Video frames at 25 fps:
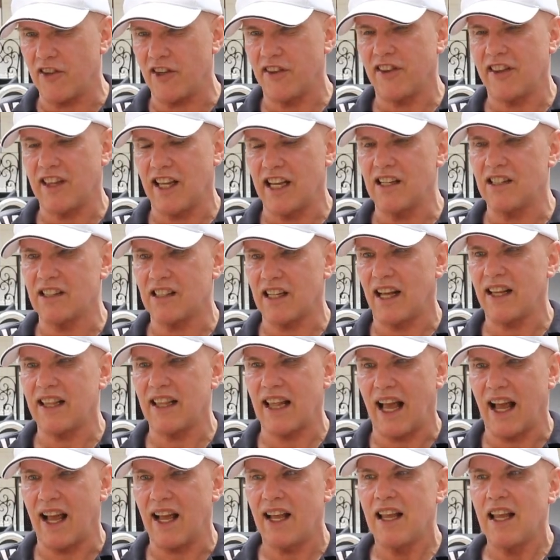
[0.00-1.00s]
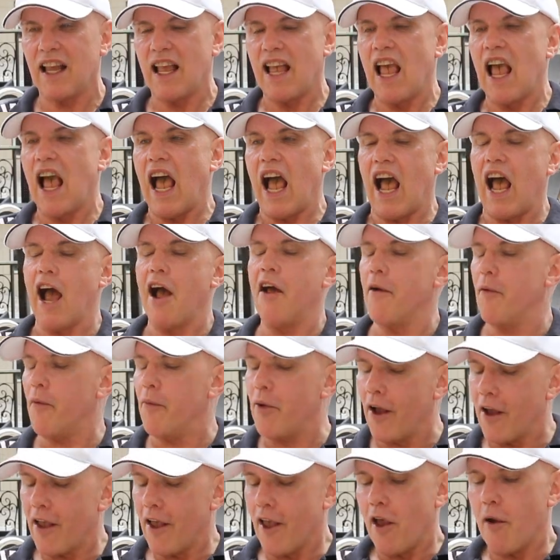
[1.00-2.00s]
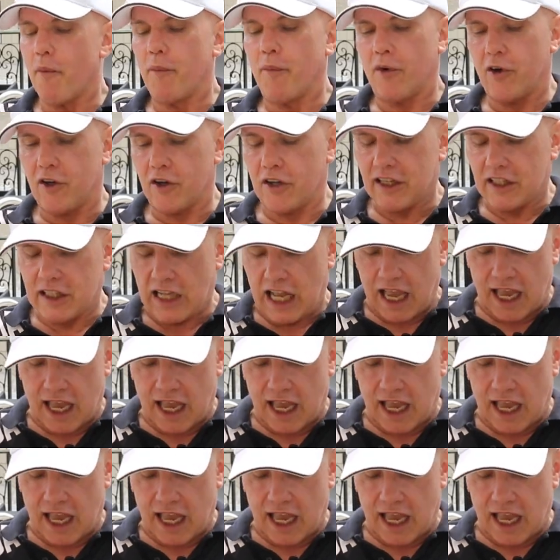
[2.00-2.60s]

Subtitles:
and things like that. But,